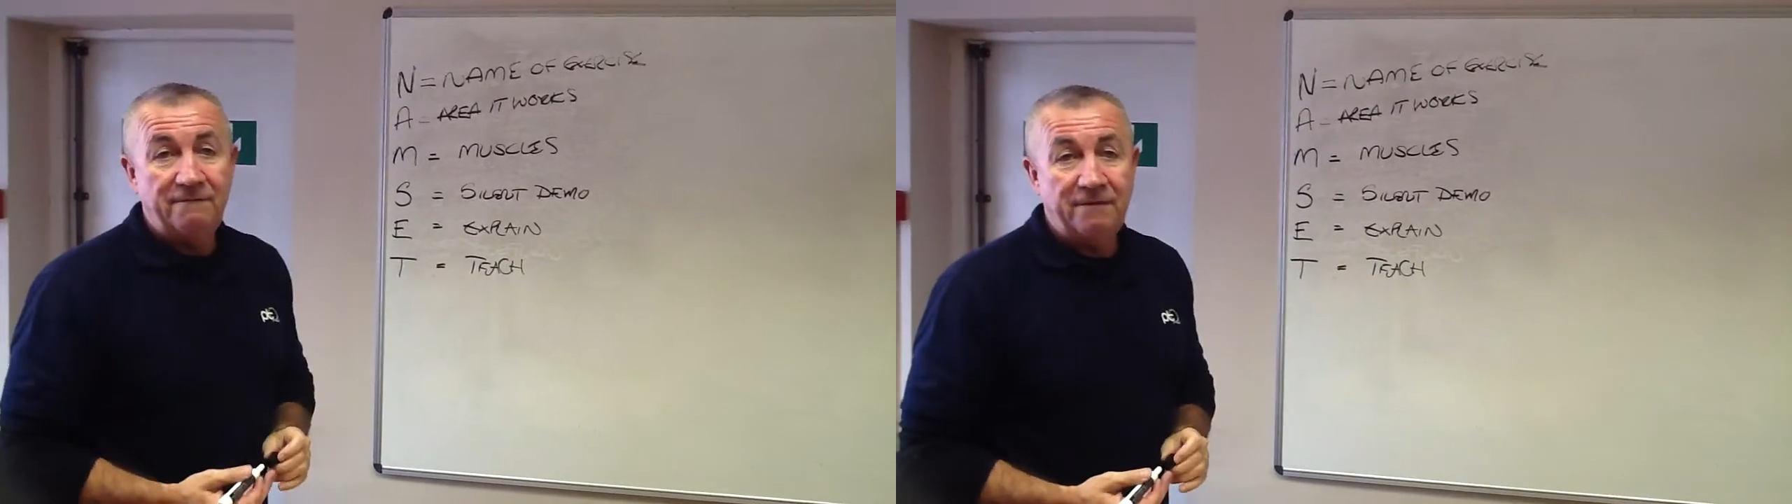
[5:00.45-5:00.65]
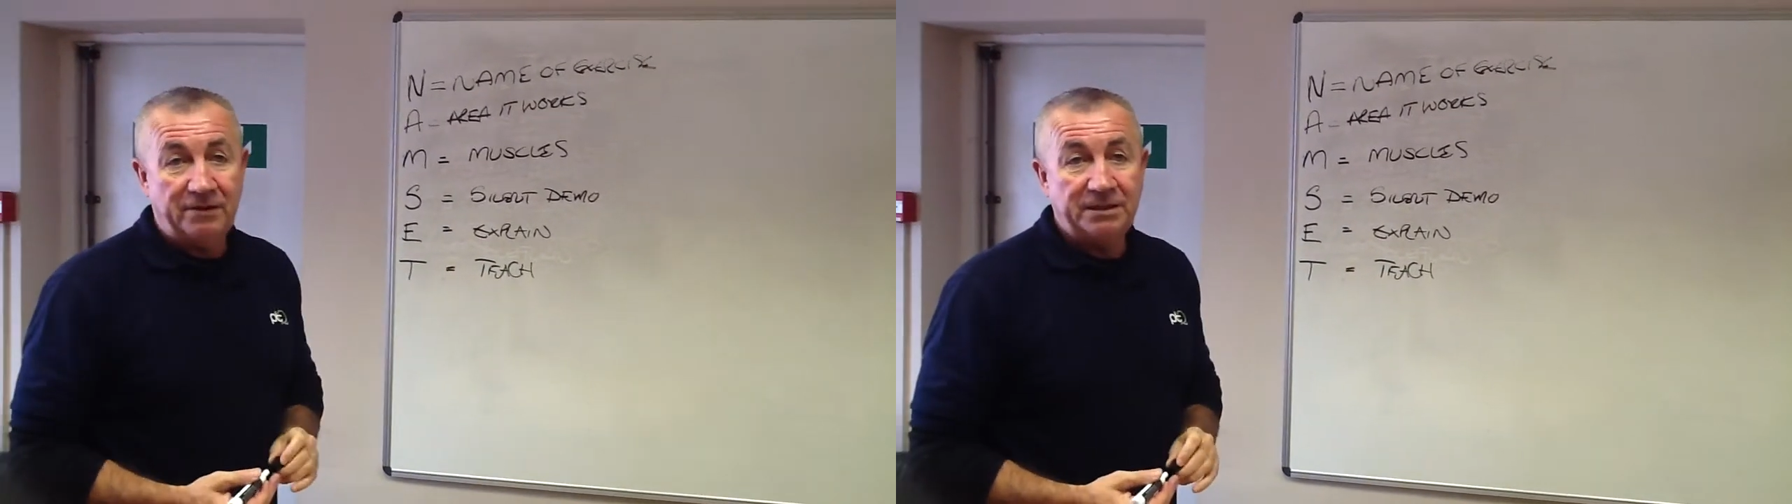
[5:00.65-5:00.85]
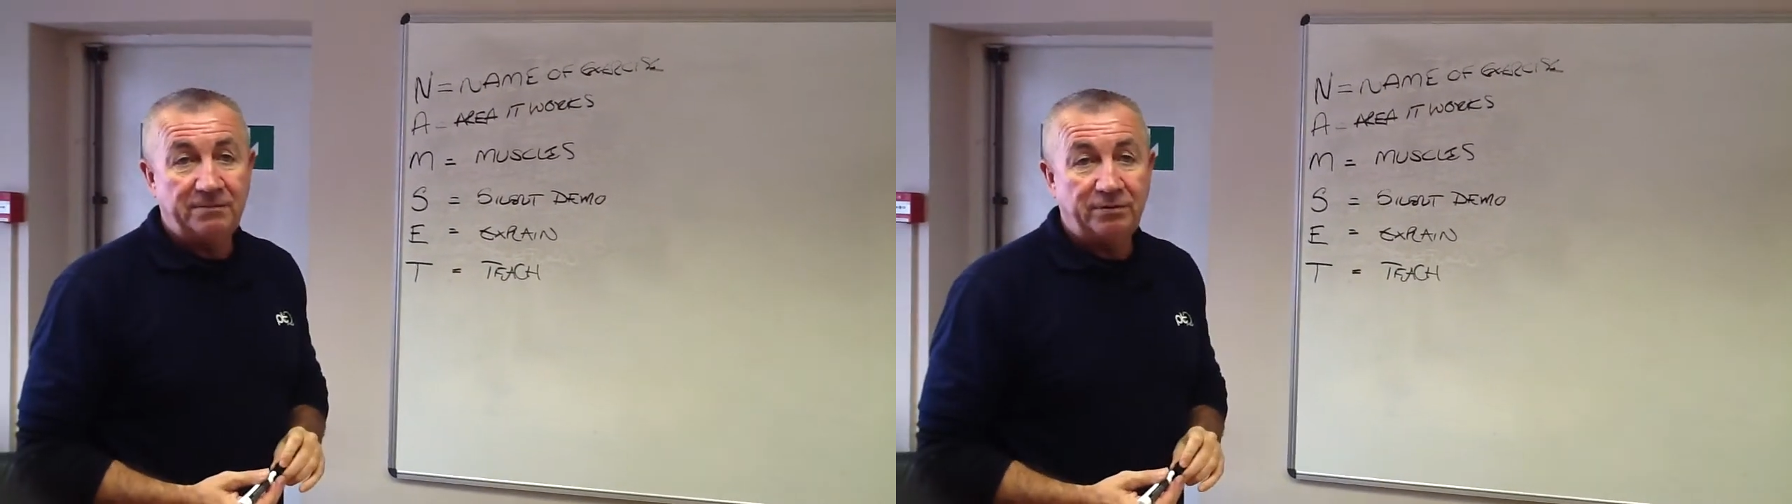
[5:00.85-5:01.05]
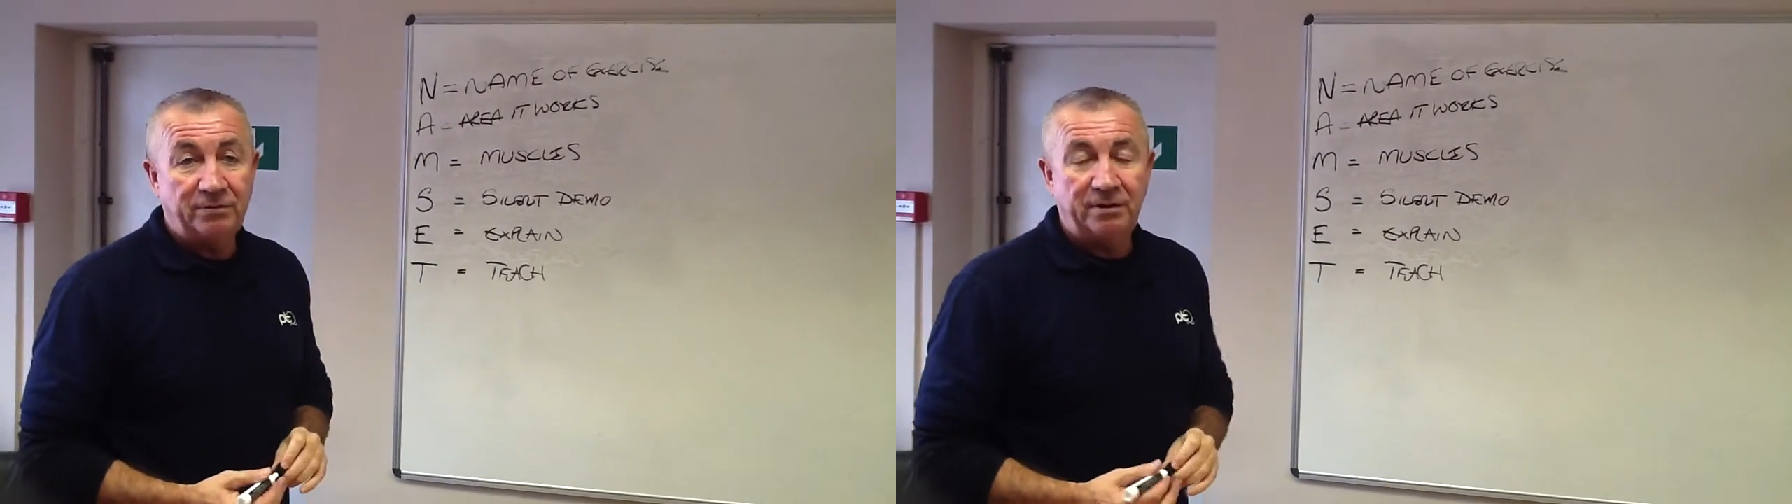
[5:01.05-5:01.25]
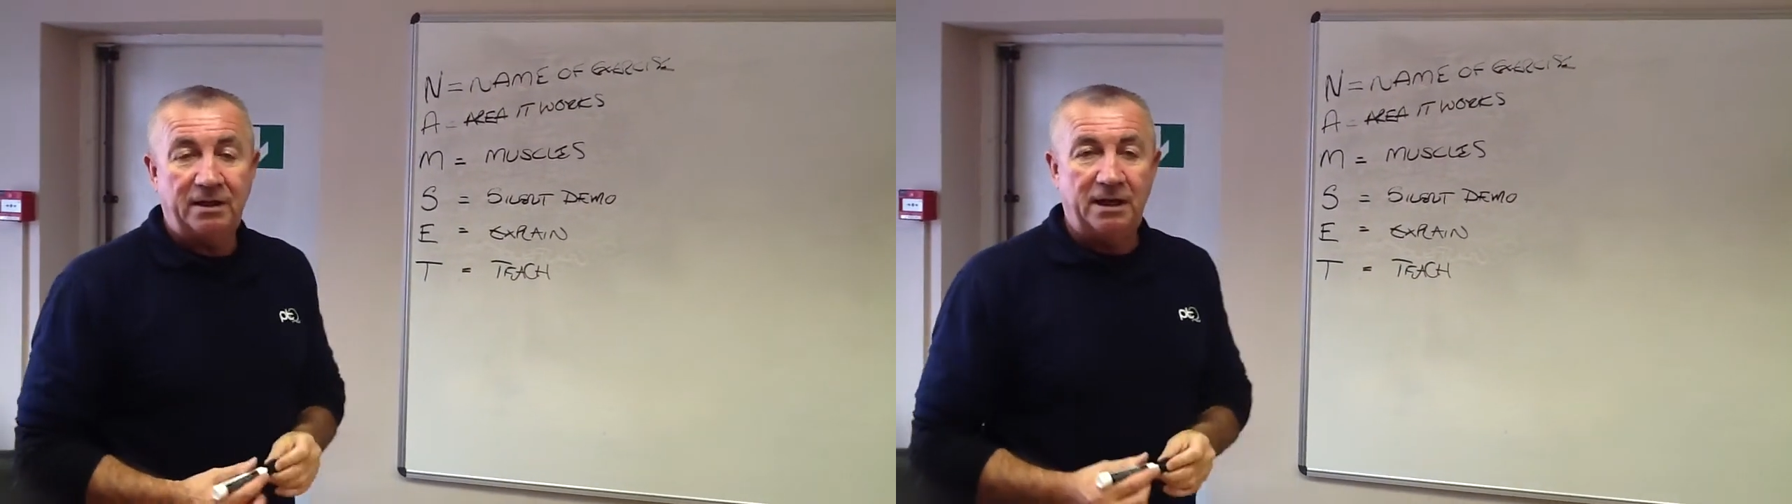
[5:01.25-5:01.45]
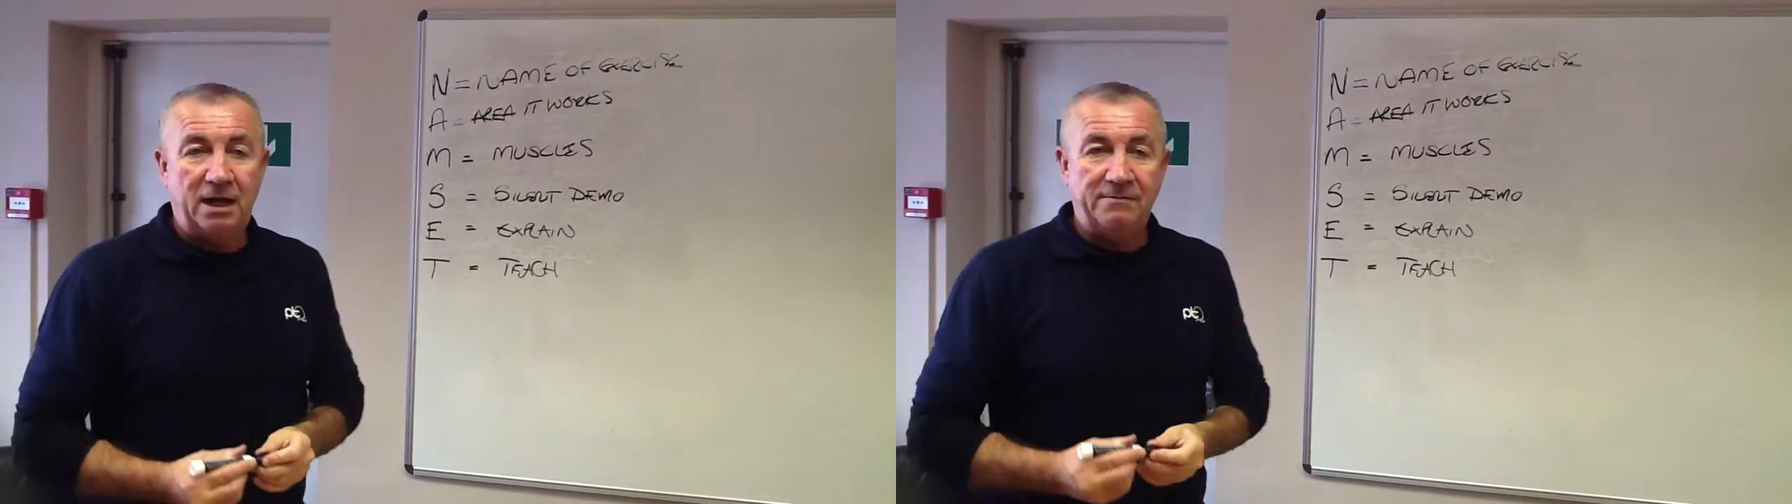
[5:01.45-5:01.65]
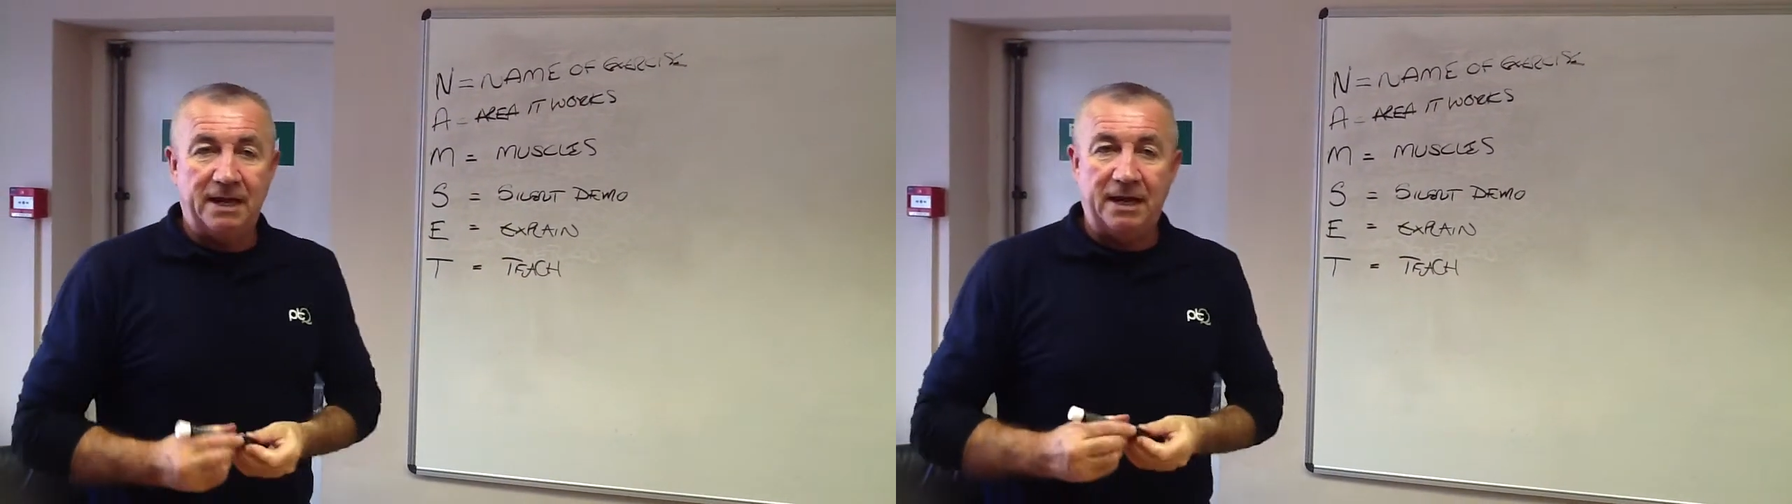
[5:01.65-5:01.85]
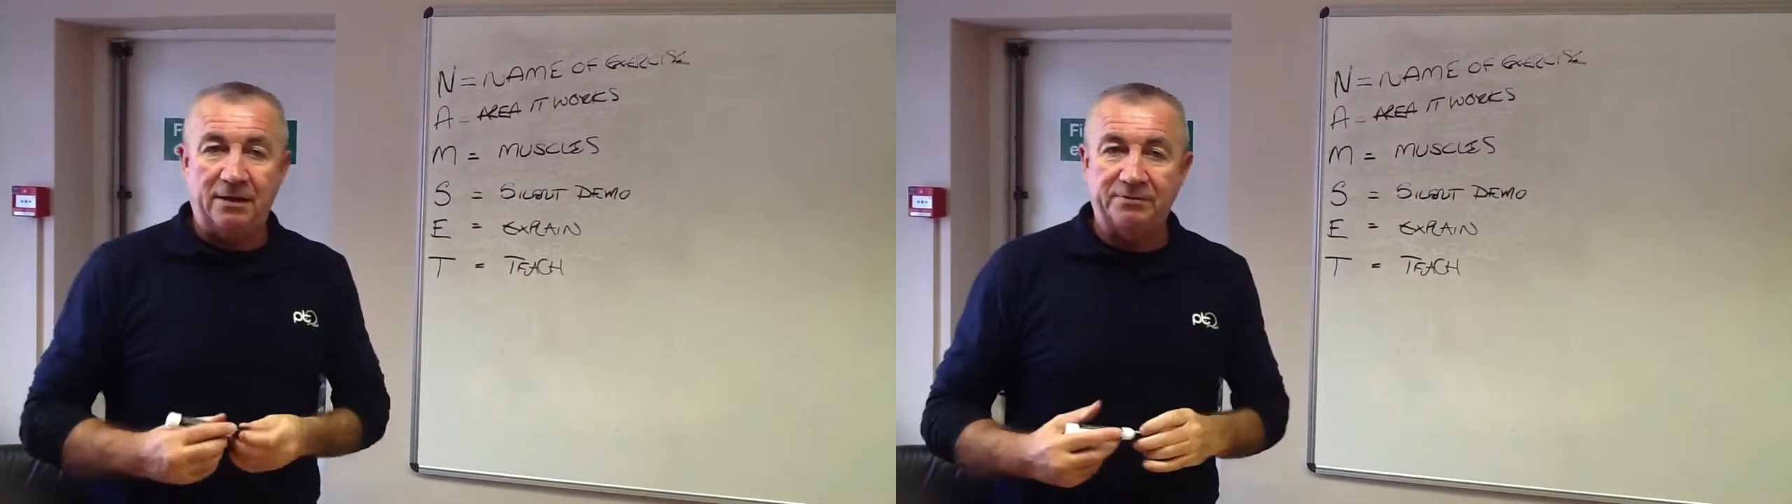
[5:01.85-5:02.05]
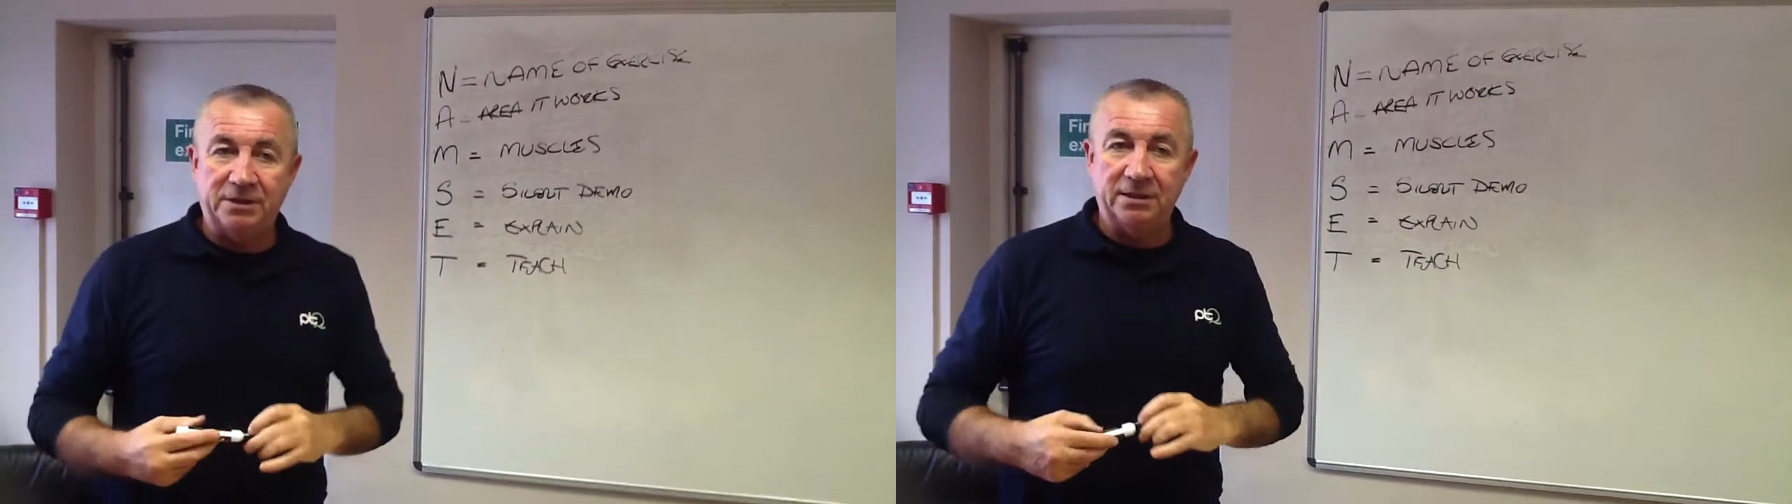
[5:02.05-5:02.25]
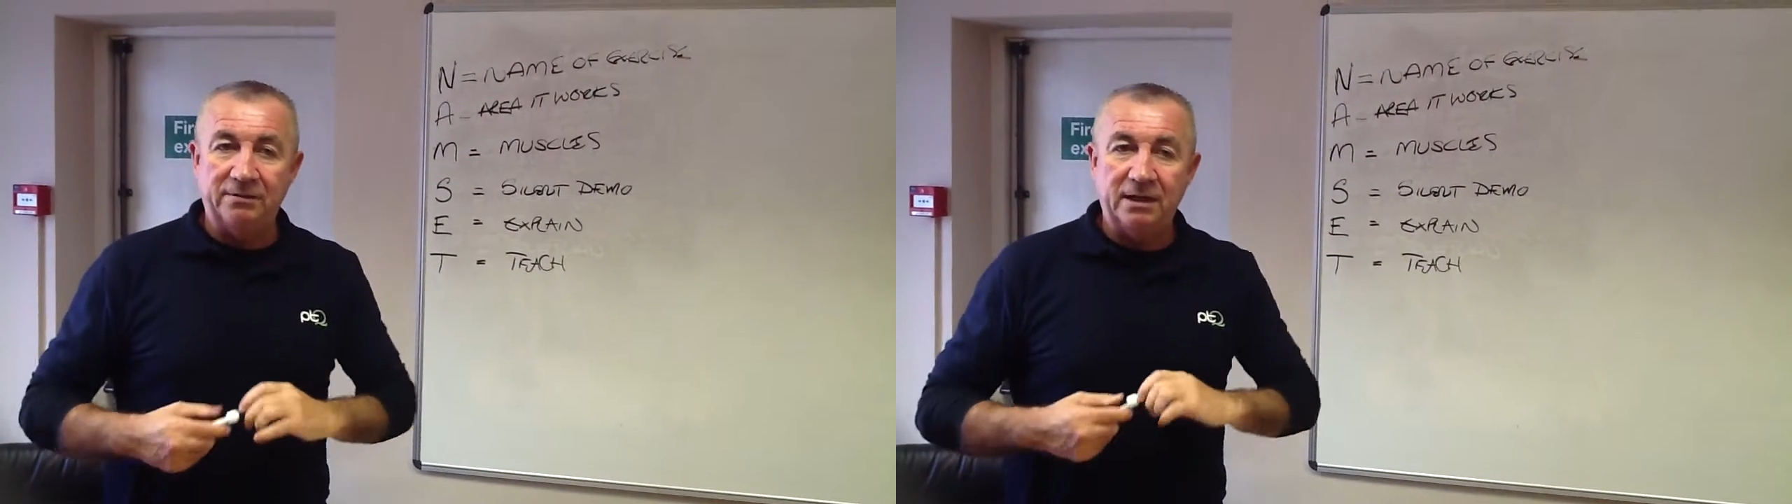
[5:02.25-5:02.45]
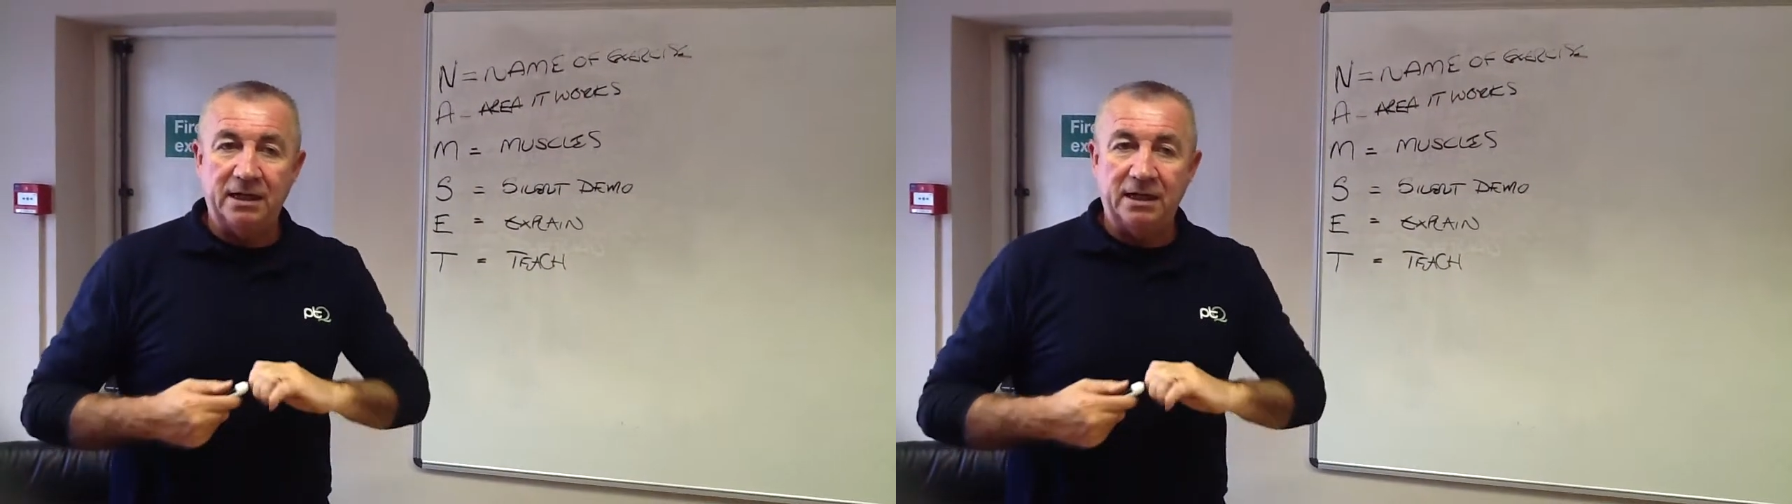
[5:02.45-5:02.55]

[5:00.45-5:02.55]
Very simple, and I hope that helps you